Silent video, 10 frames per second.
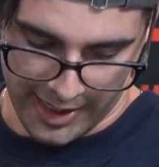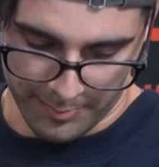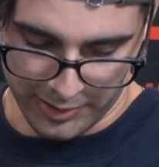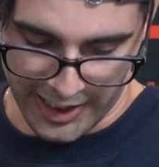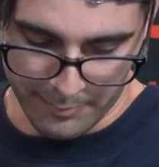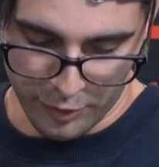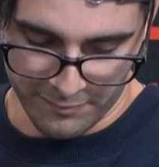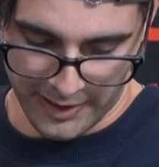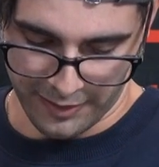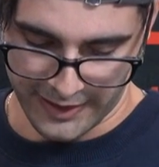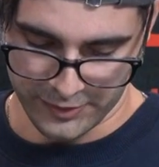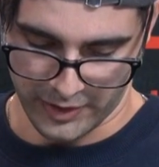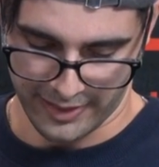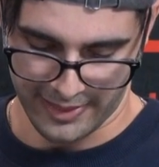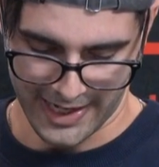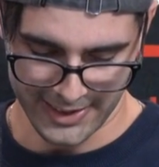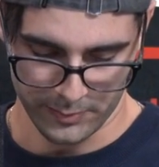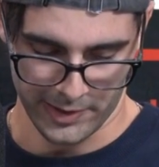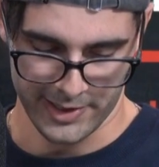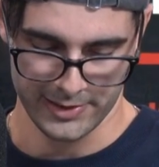player movement and things like that.
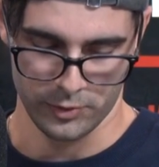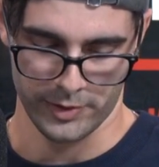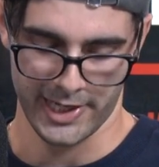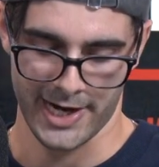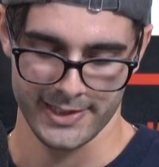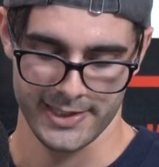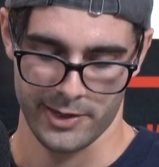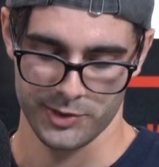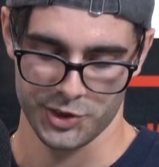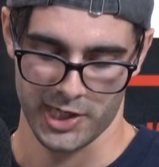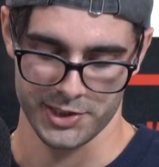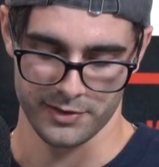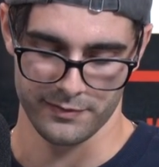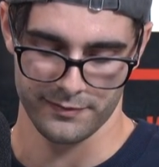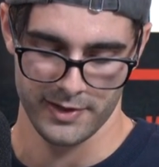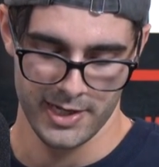Whereas Laura Kane's now in charge of